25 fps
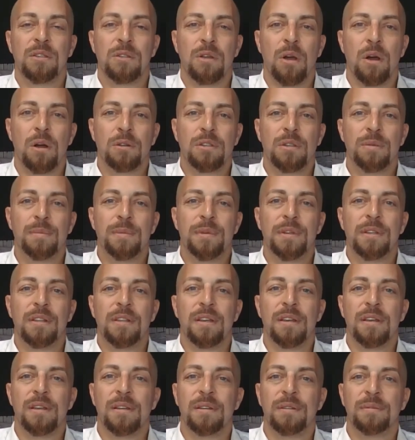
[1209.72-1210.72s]
Because
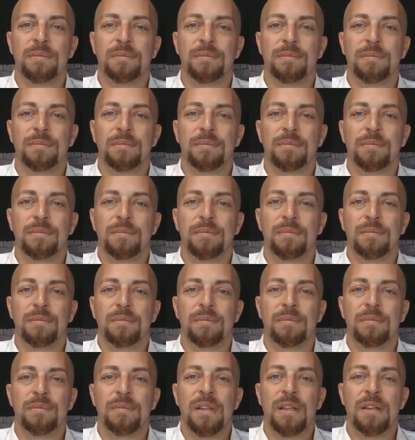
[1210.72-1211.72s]
ultimately,
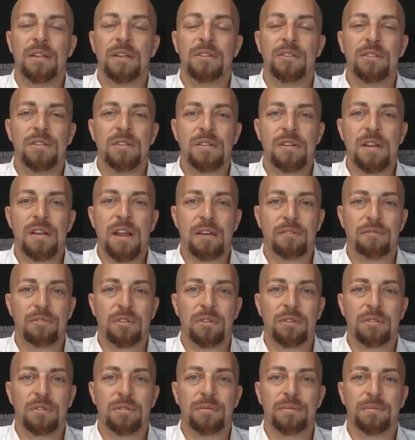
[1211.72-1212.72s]
that is
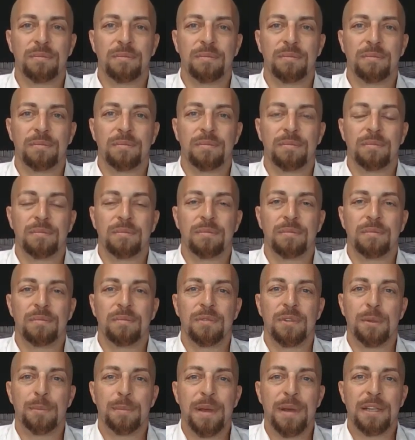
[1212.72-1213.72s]
never
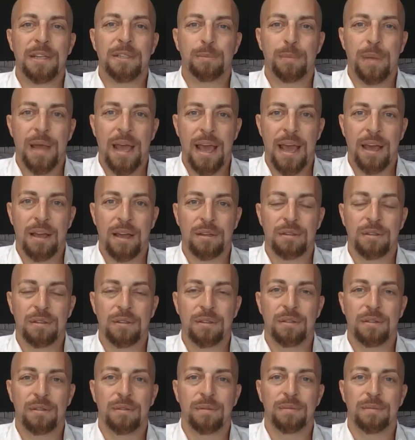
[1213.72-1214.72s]
the best path
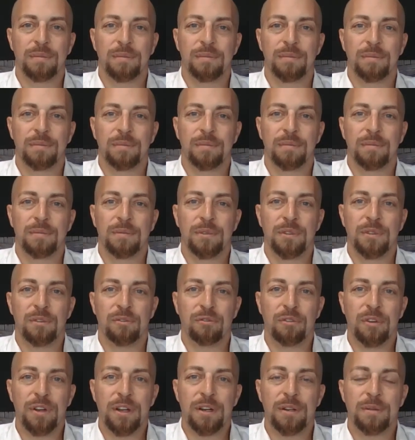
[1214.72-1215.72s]

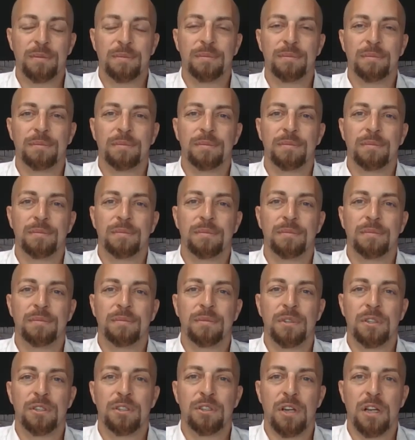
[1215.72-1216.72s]
to freedom,
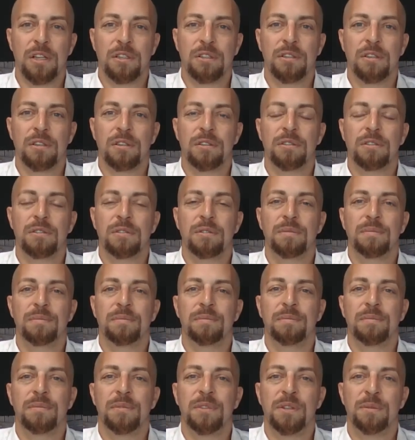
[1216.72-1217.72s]
to justice,
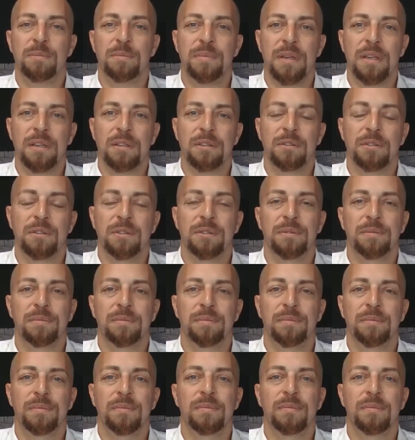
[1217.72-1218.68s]
to peace.